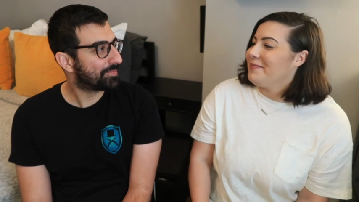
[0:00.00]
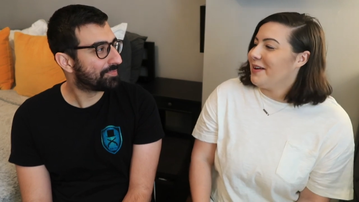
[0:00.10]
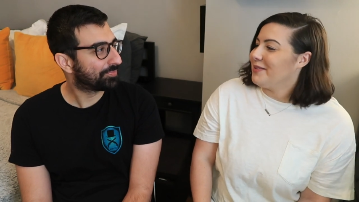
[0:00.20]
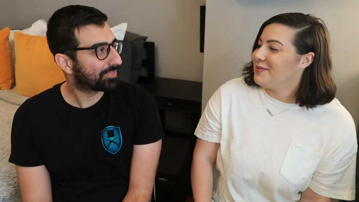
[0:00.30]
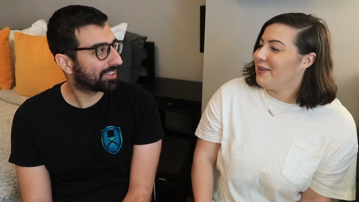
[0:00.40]

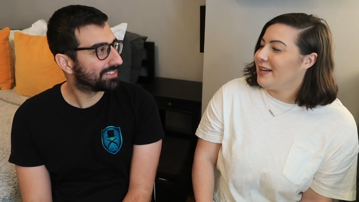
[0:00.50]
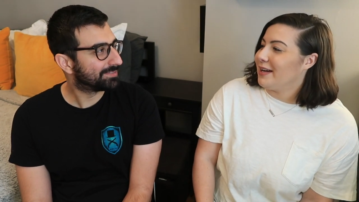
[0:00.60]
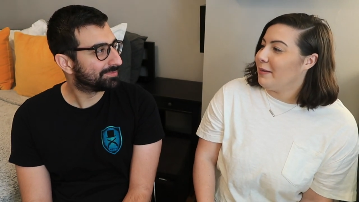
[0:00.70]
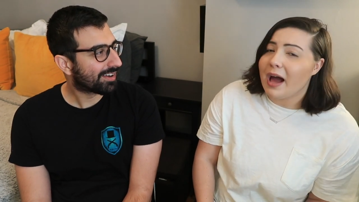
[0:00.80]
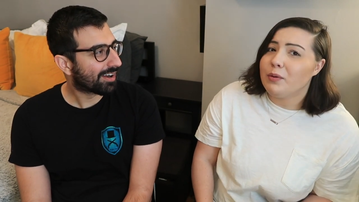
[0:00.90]
Speaker 1: That was
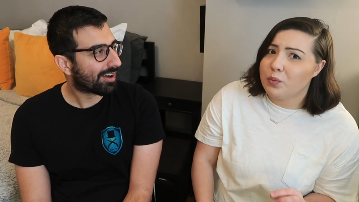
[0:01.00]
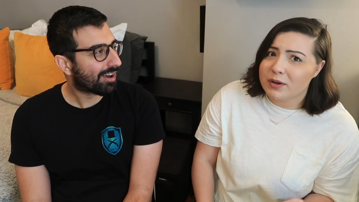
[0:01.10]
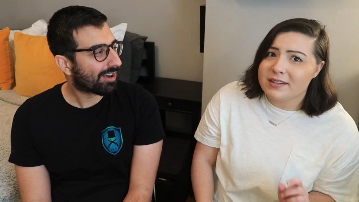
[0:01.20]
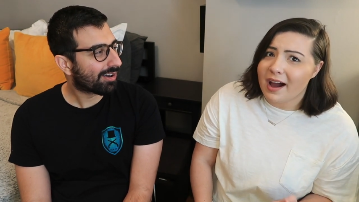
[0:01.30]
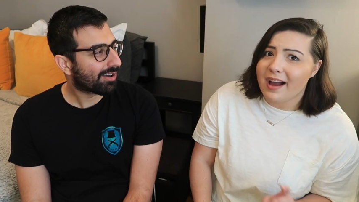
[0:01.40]
funny. I
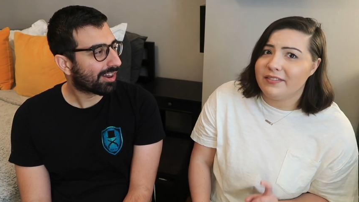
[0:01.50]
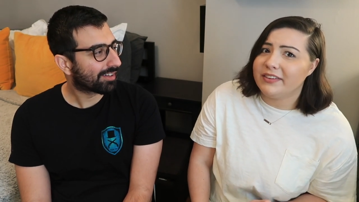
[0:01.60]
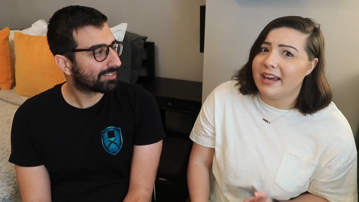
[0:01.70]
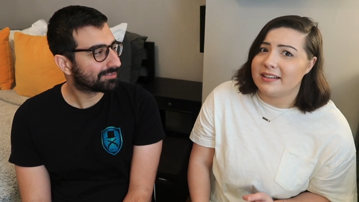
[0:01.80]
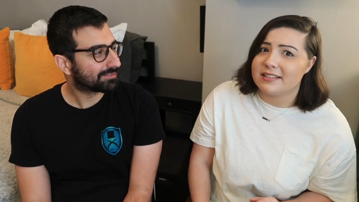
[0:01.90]
would not
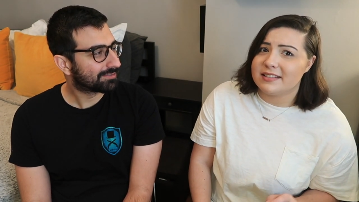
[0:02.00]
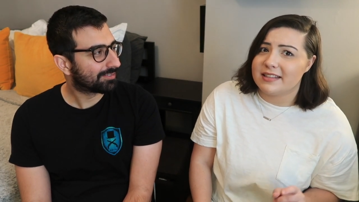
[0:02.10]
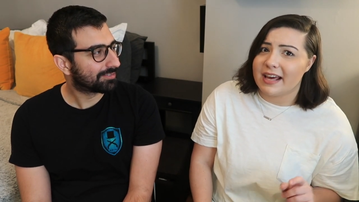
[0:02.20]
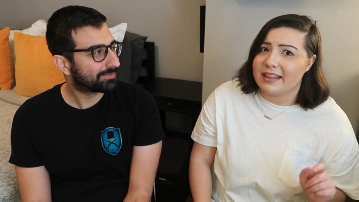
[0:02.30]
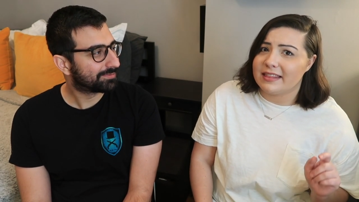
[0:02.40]
have
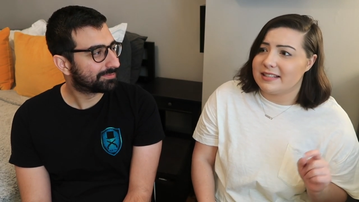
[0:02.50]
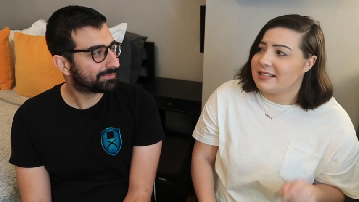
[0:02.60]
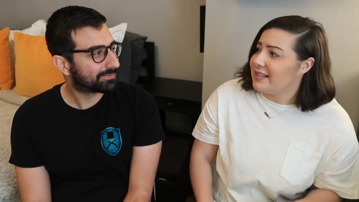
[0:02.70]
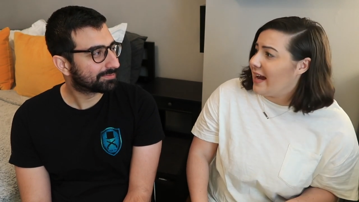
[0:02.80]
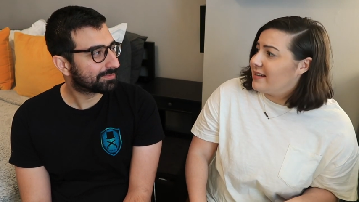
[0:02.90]
guessed that the
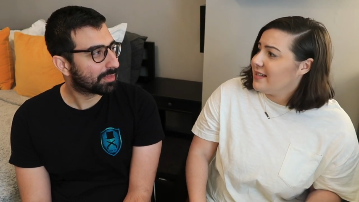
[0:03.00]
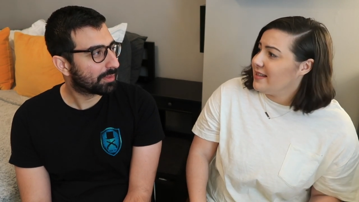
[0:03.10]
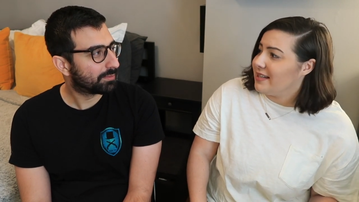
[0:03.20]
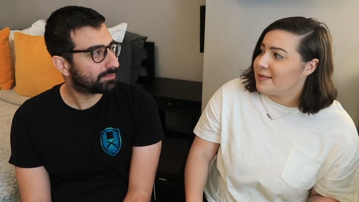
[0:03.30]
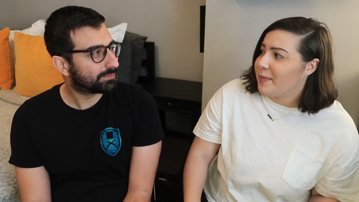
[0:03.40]
snacks
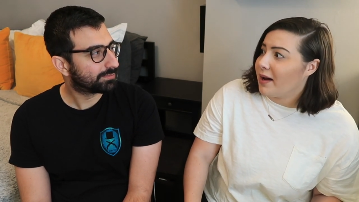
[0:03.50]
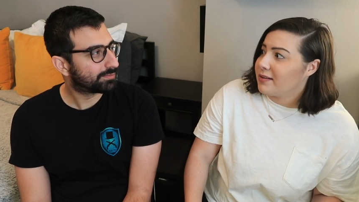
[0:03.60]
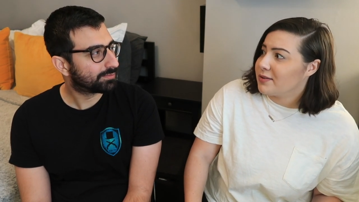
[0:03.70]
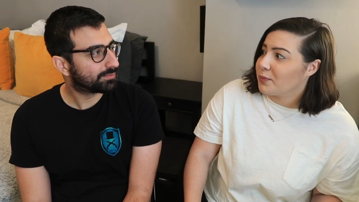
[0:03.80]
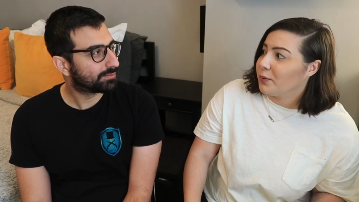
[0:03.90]
in this
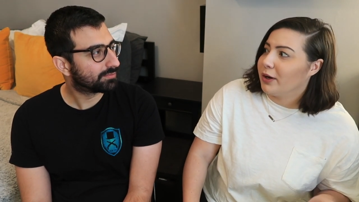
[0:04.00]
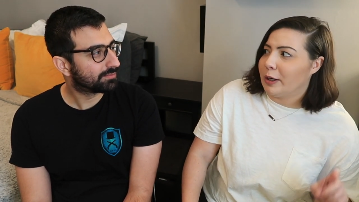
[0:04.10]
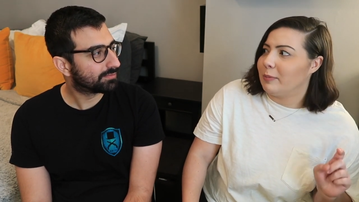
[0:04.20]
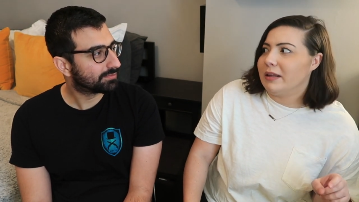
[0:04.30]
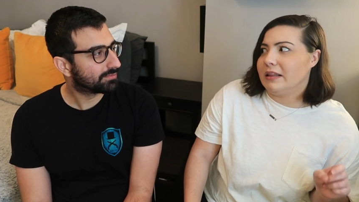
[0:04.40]
box were
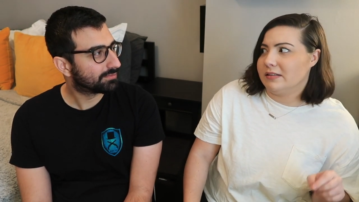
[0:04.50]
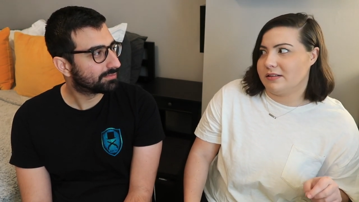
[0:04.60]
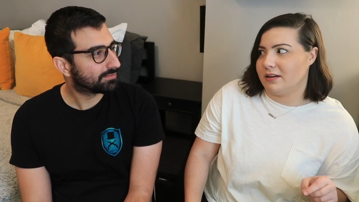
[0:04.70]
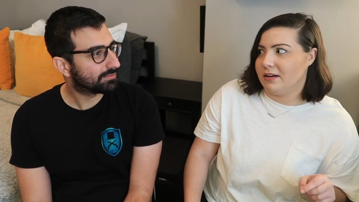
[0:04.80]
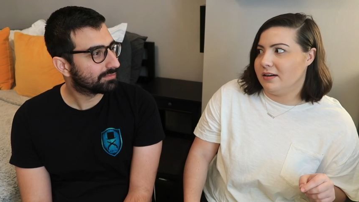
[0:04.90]
gonna be
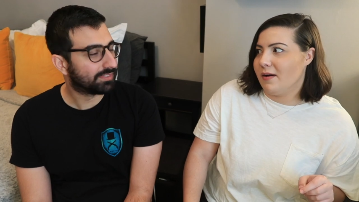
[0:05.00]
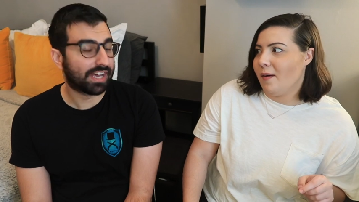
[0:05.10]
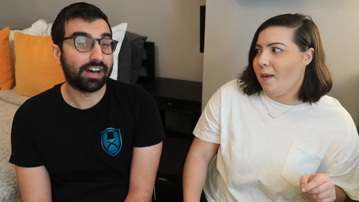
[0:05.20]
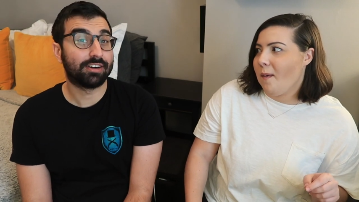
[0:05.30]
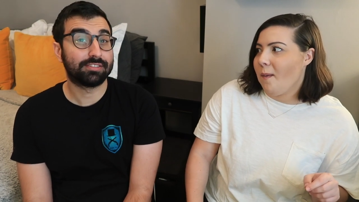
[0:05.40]
this good.
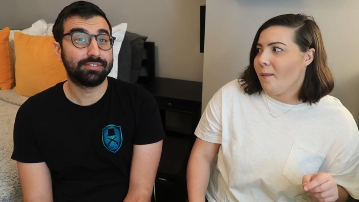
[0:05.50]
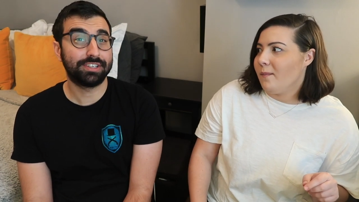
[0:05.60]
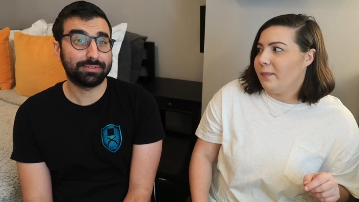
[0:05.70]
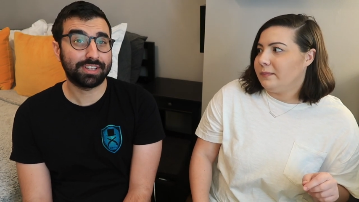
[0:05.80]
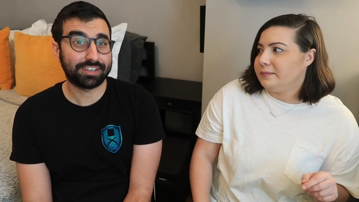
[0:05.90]
Speaker 2: No,
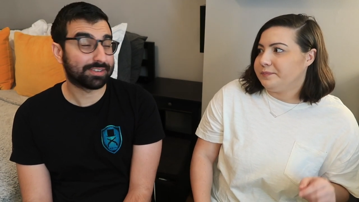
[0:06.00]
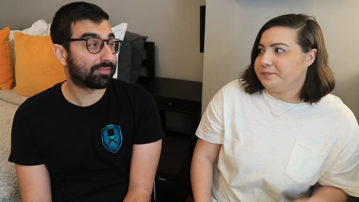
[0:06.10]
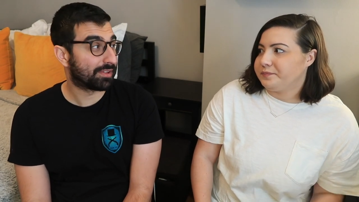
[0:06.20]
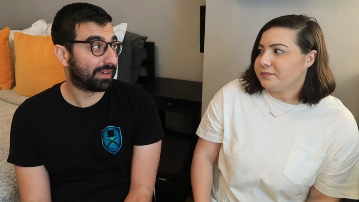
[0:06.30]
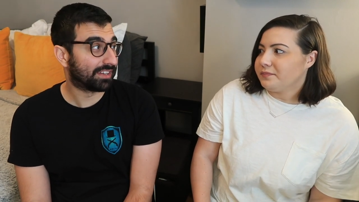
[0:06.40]
these were like
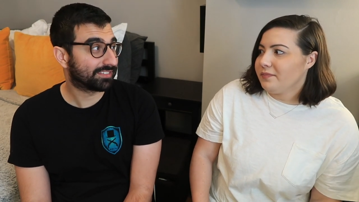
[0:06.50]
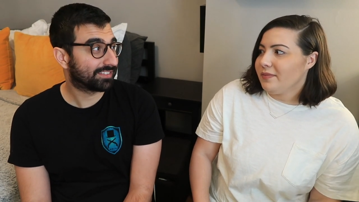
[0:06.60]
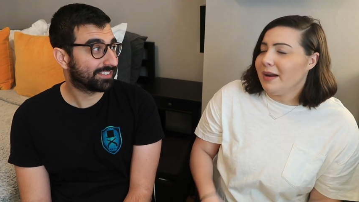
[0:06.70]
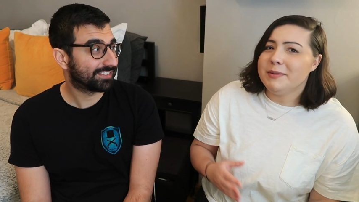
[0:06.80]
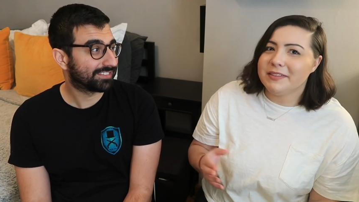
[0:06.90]
some of the
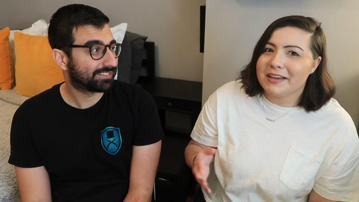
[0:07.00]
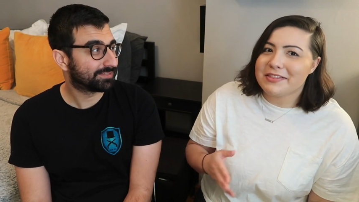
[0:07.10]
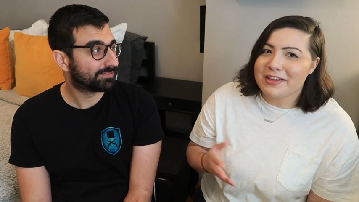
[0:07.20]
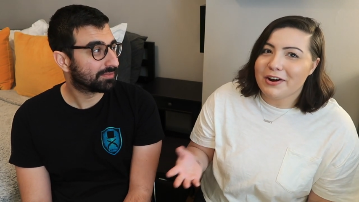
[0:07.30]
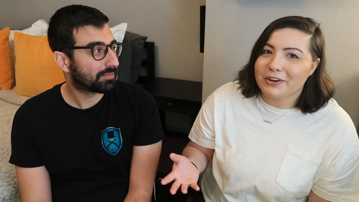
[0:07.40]
best.
Speaker 1: I mean,
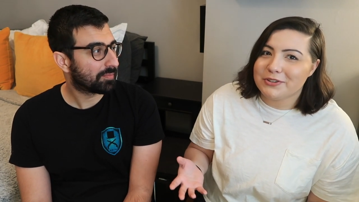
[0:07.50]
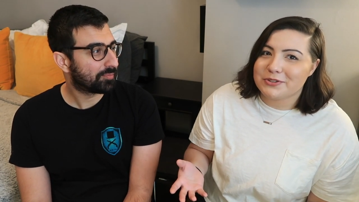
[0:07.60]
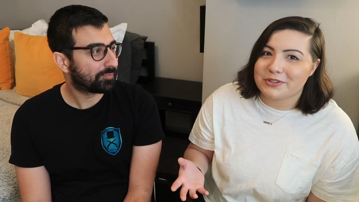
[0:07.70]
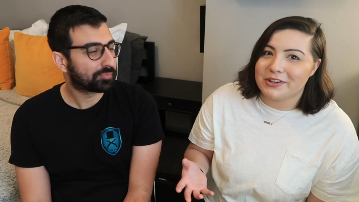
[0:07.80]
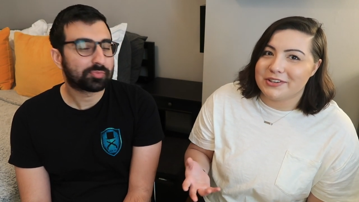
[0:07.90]
like they are
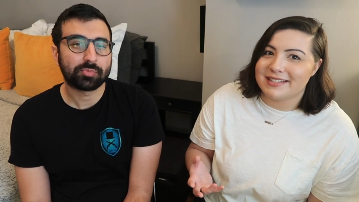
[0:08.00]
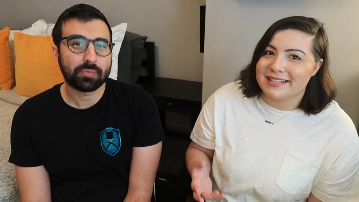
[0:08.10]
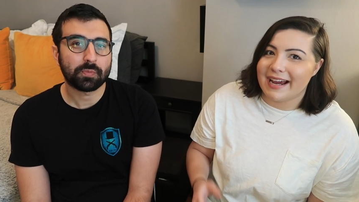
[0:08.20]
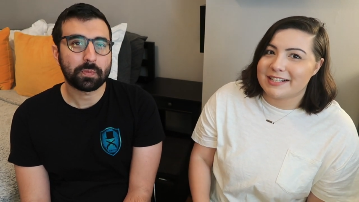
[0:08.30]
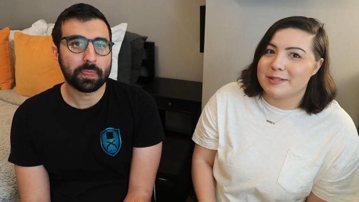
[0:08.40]
usually good
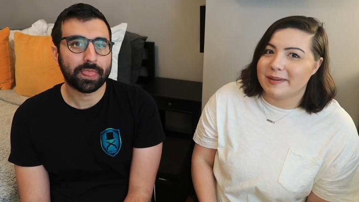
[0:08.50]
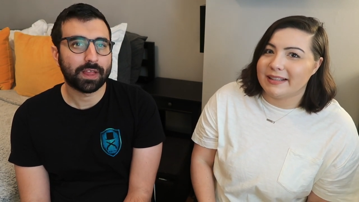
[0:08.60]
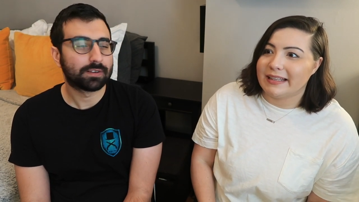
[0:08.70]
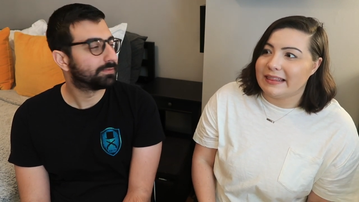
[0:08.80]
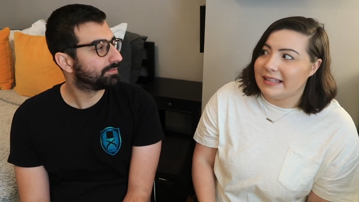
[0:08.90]
snacks,
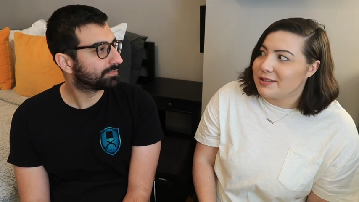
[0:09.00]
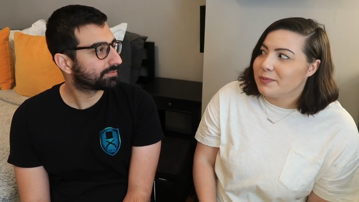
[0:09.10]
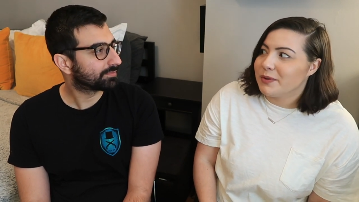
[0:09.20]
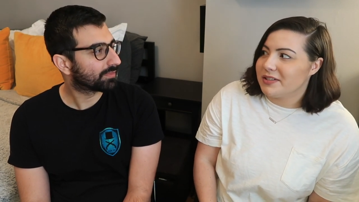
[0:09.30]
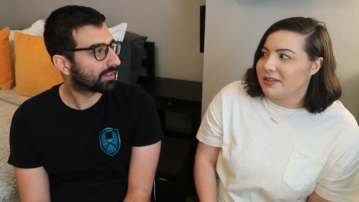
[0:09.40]
but like
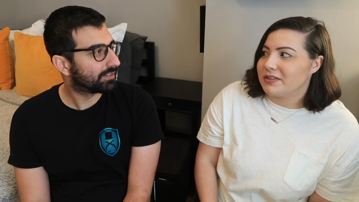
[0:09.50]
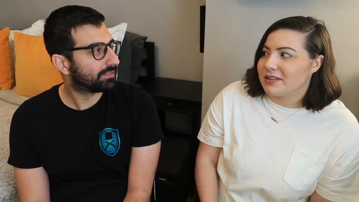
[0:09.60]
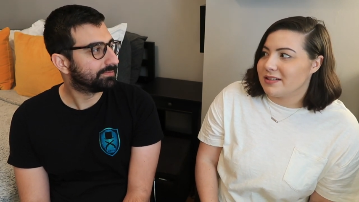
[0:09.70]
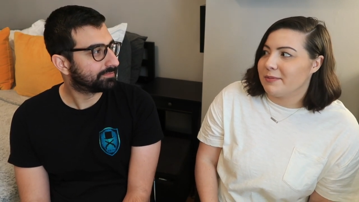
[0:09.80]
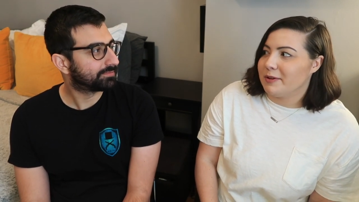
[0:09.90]
these were
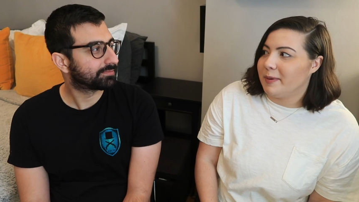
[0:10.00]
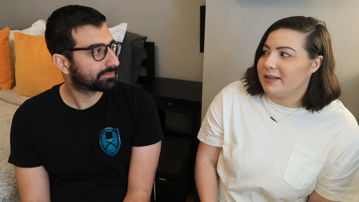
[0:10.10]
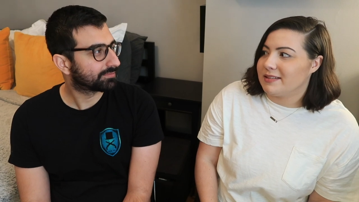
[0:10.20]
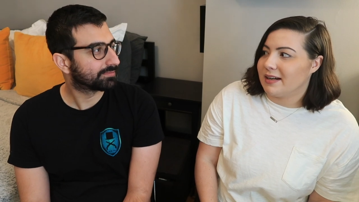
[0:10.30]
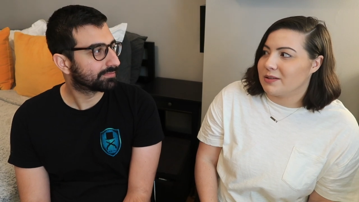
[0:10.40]
seriously some of the
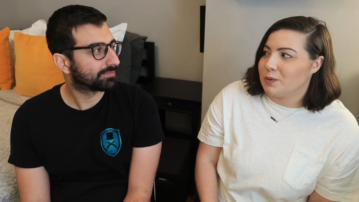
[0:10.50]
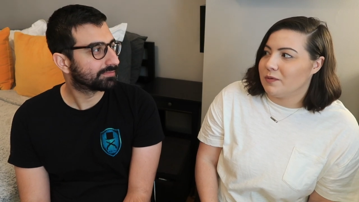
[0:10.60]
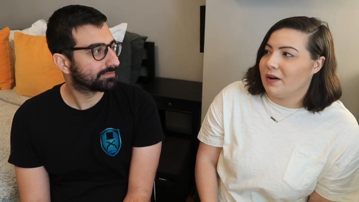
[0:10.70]
best snacks we've